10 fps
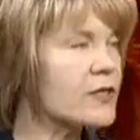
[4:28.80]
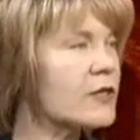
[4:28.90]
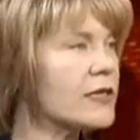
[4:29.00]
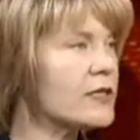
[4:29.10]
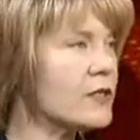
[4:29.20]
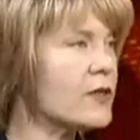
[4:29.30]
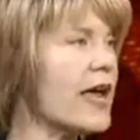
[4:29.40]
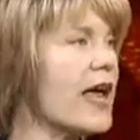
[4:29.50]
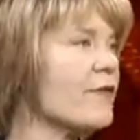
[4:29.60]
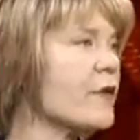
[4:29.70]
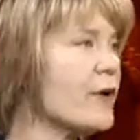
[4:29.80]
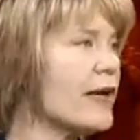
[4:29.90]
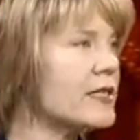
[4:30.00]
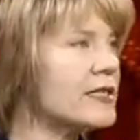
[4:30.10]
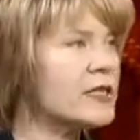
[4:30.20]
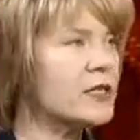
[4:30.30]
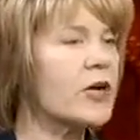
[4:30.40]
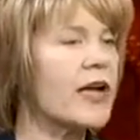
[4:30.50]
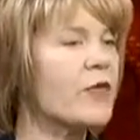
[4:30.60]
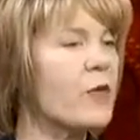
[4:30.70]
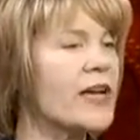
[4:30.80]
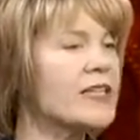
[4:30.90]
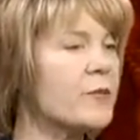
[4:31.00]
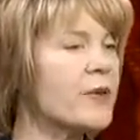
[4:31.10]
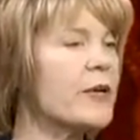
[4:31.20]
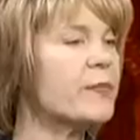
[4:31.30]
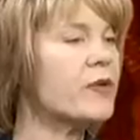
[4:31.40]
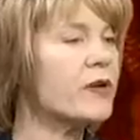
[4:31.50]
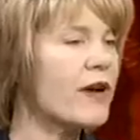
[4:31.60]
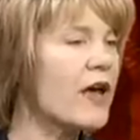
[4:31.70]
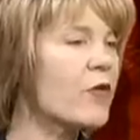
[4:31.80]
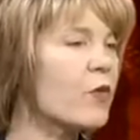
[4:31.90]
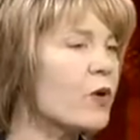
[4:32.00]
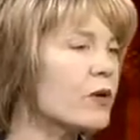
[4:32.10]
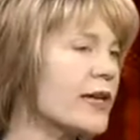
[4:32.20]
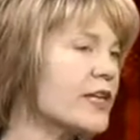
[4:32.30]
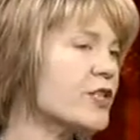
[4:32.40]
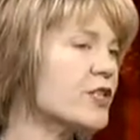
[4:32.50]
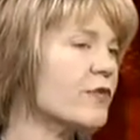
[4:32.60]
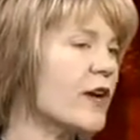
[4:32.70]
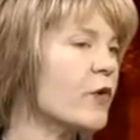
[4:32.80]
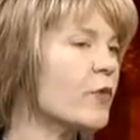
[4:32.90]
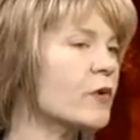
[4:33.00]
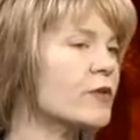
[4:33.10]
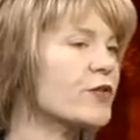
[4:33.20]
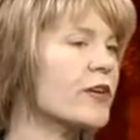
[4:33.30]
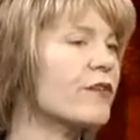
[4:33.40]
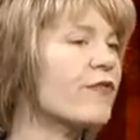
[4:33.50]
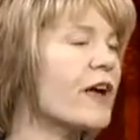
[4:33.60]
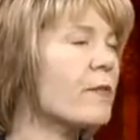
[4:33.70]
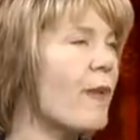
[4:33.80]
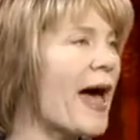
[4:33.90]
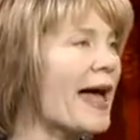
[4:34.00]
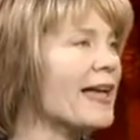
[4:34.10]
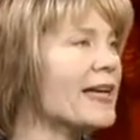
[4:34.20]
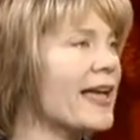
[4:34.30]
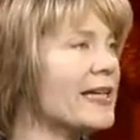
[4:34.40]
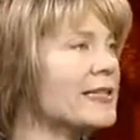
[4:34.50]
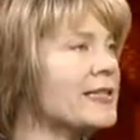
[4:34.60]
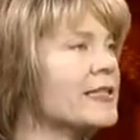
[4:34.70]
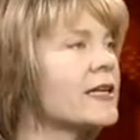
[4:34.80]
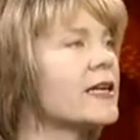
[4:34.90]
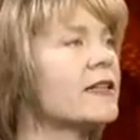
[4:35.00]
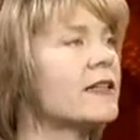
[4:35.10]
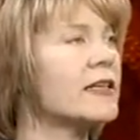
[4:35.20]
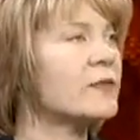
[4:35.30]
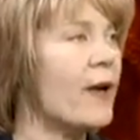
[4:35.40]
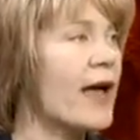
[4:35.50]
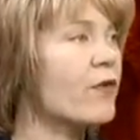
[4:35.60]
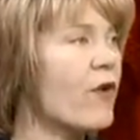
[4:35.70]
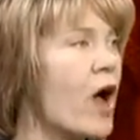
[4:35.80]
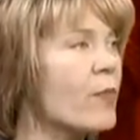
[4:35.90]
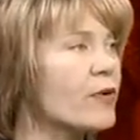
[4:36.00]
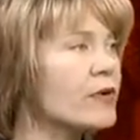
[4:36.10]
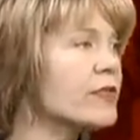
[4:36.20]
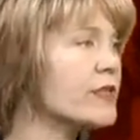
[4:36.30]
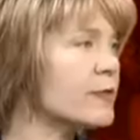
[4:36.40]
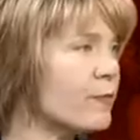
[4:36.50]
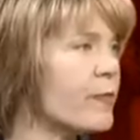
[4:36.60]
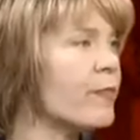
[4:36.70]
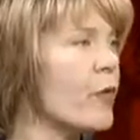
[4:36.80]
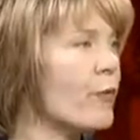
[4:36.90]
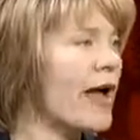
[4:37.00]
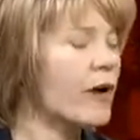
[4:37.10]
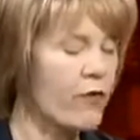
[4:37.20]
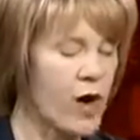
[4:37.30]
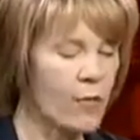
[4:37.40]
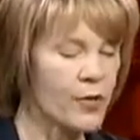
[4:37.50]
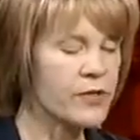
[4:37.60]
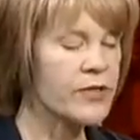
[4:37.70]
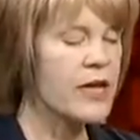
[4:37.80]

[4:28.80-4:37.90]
So let's look at everybody else. Let's look at the ways that people around the world, nations around the world are trying to fight back against these bank robbers, these bimbo bank robbers.